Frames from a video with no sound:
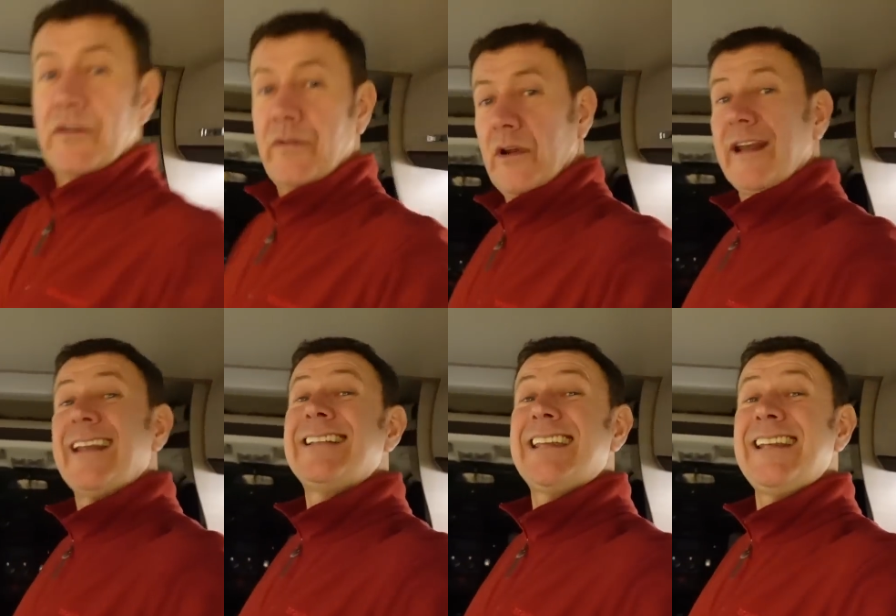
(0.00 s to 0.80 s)
if we've got
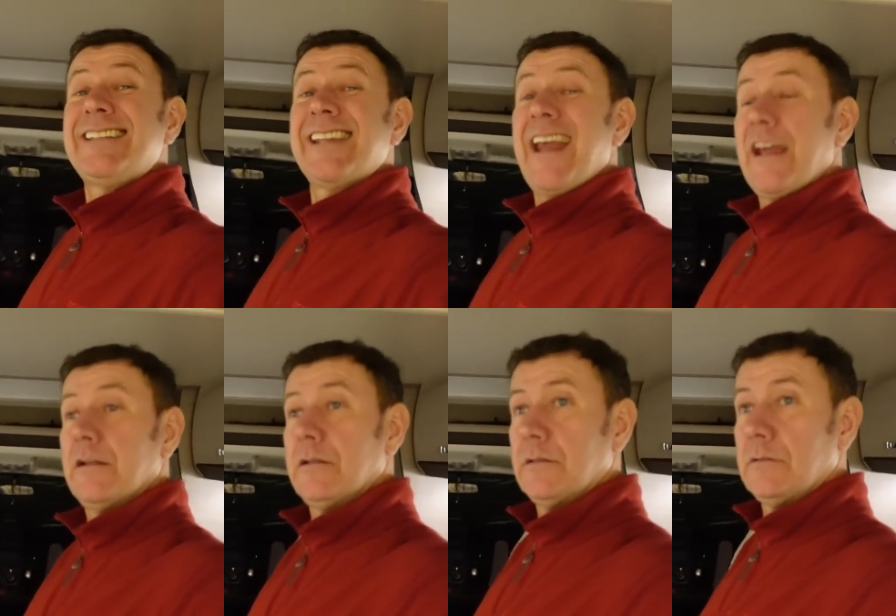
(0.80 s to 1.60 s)
any tint in it
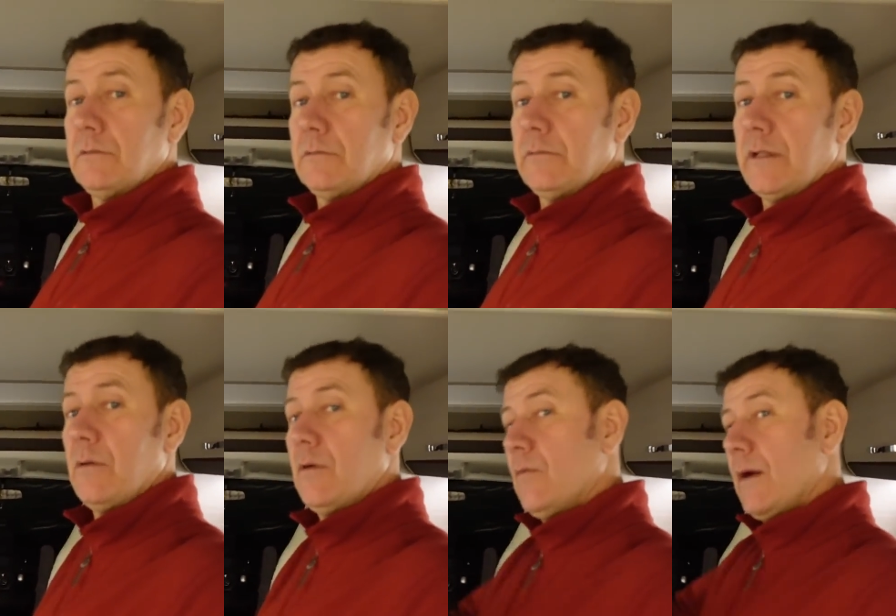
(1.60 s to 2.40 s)
with
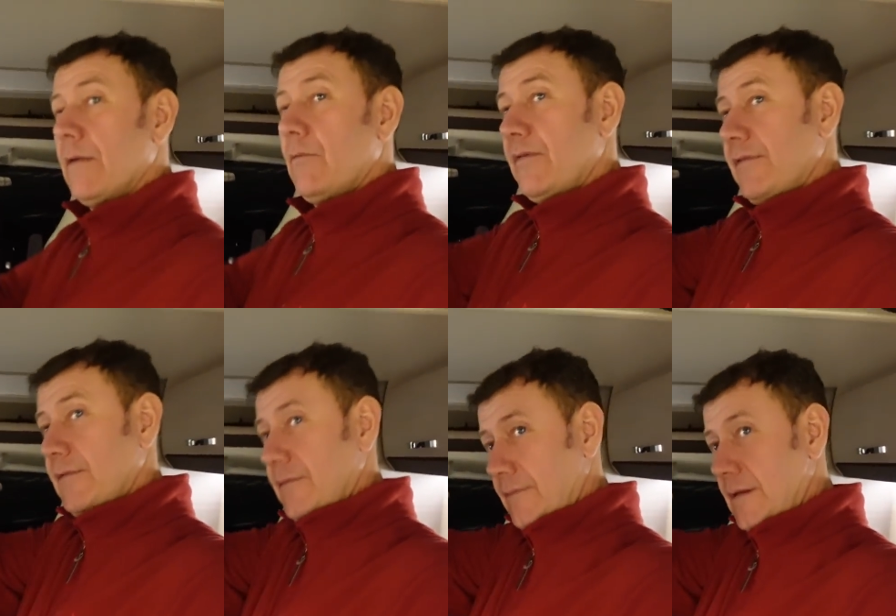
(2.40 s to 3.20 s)
our white whiffy
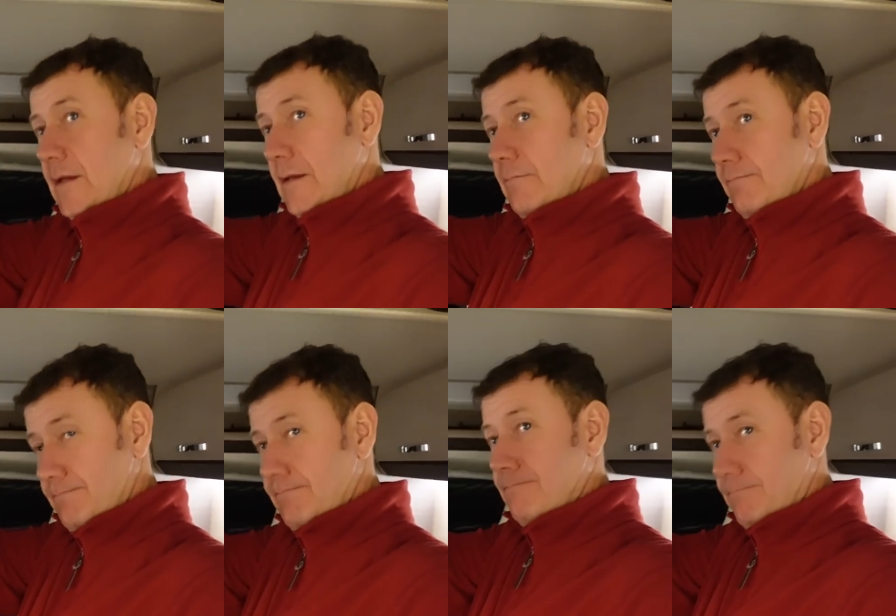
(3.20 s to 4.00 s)
thingy
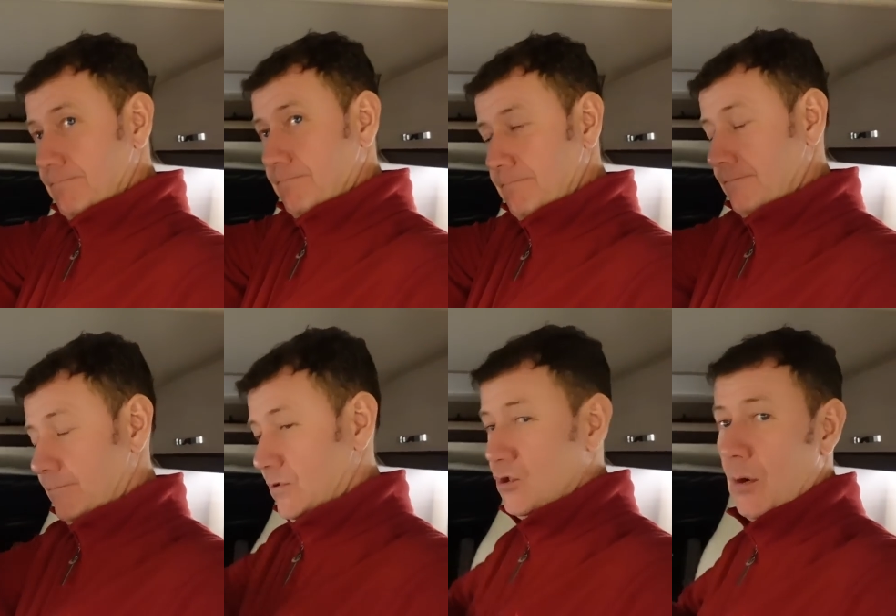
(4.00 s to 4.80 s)

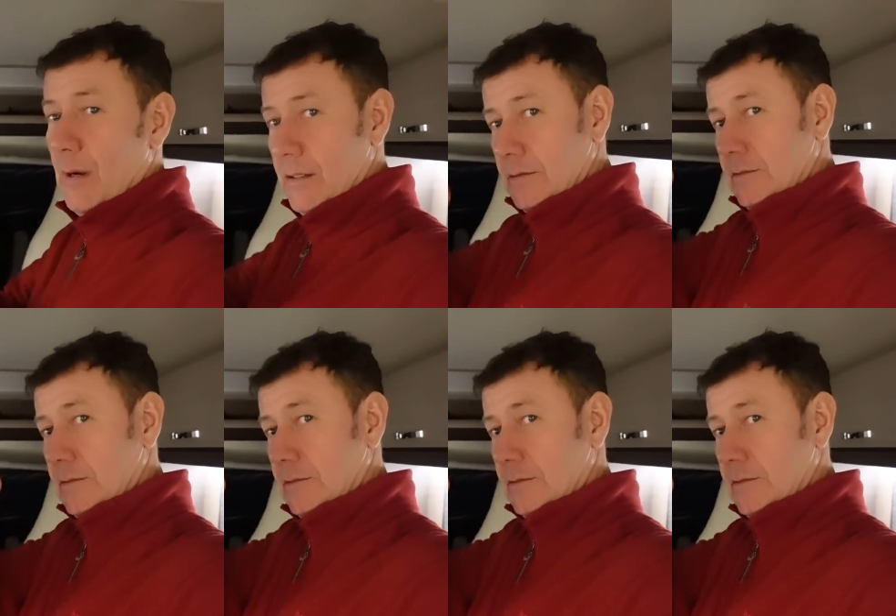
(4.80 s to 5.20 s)
jobber.